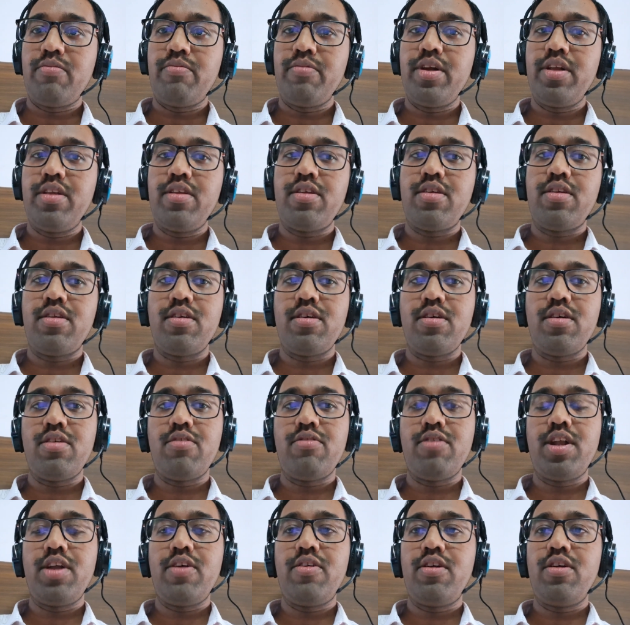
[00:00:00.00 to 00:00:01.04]
Means
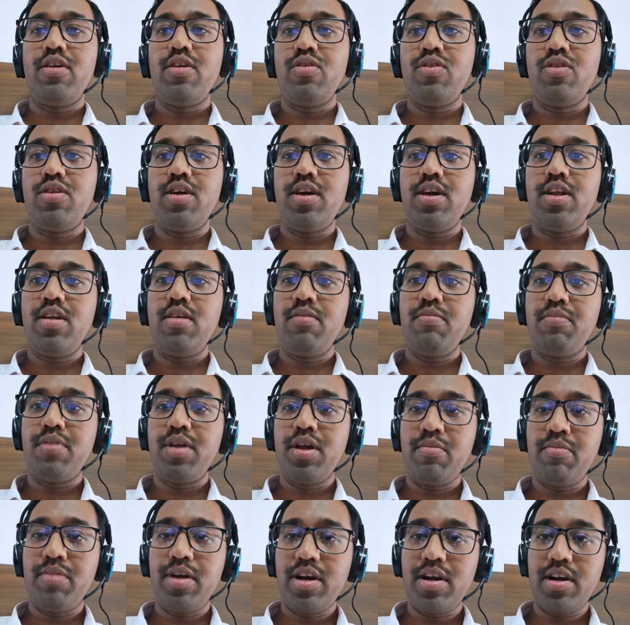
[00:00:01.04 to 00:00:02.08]
when you're using any
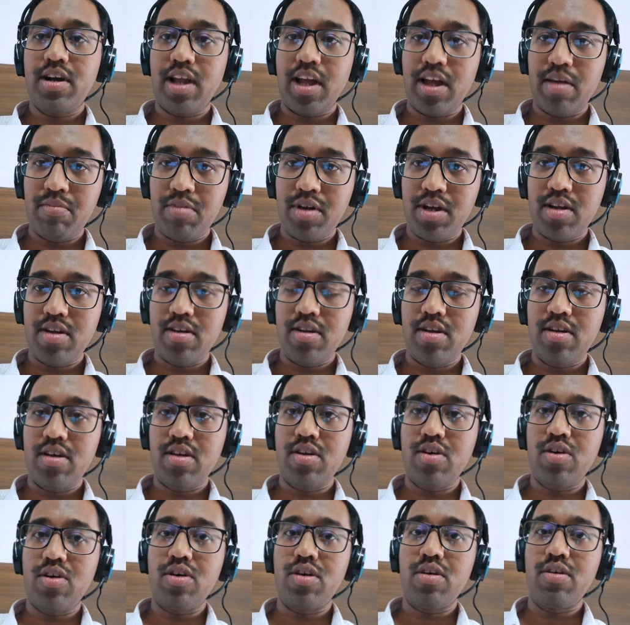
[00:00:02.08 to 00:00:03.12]
pre-built library
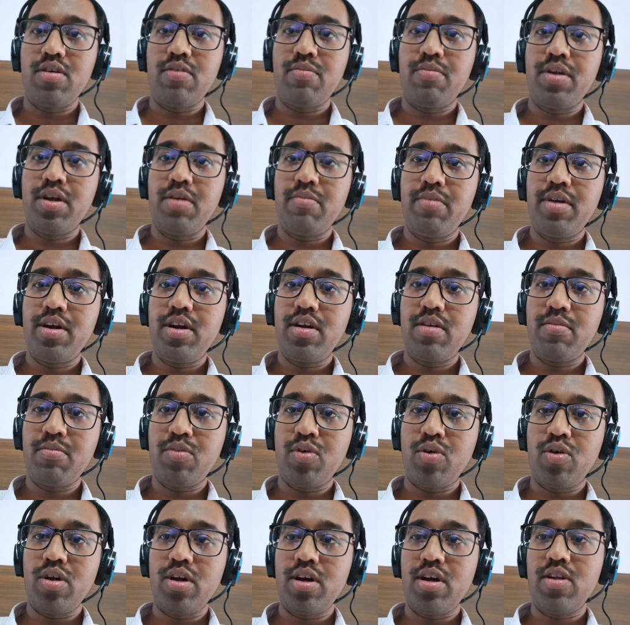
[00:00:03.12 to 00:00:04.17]
or a pre-built
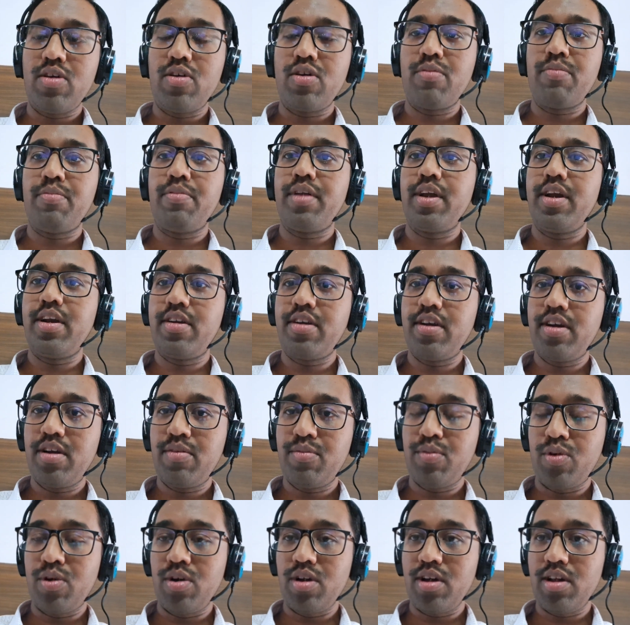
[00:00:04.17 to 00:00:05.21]
model or
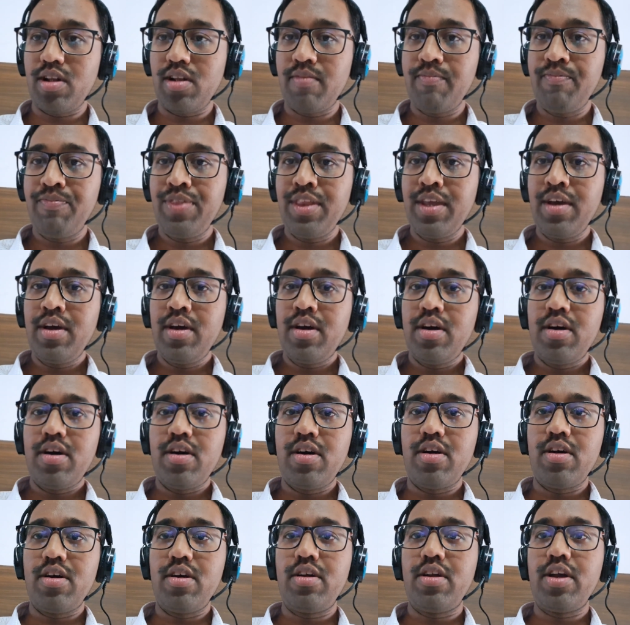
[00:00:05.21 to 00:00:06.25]
pre-trained model,
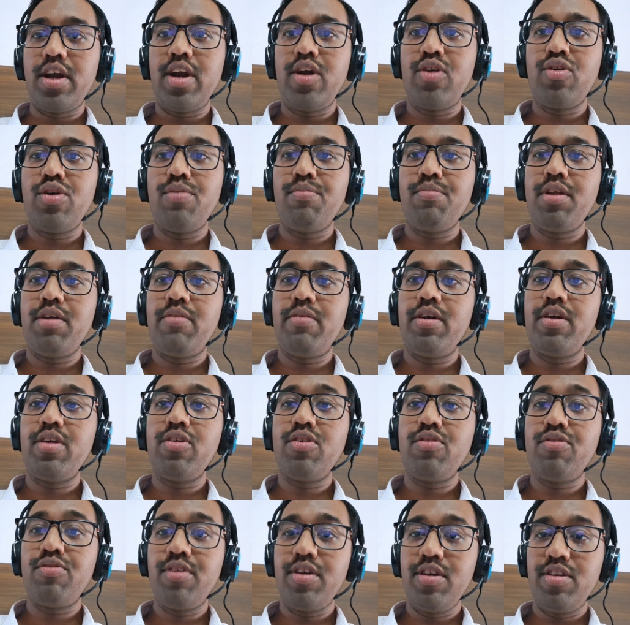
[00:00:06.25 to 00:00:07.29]
try to implement
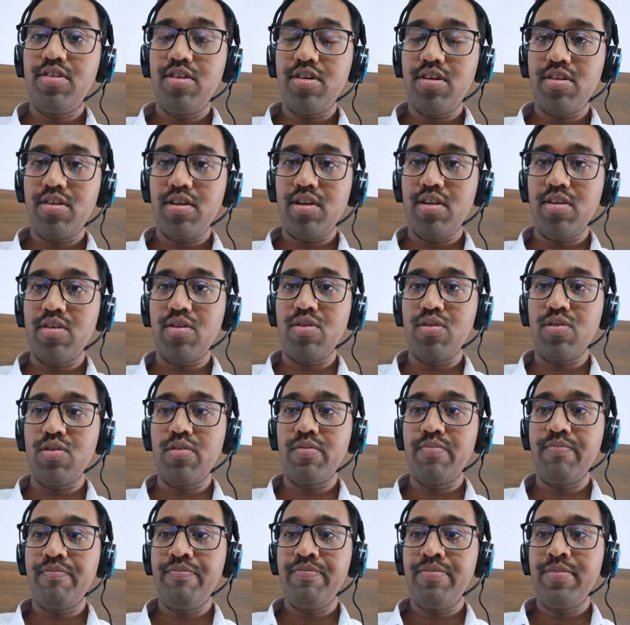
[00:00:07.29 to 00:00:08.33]
your features also.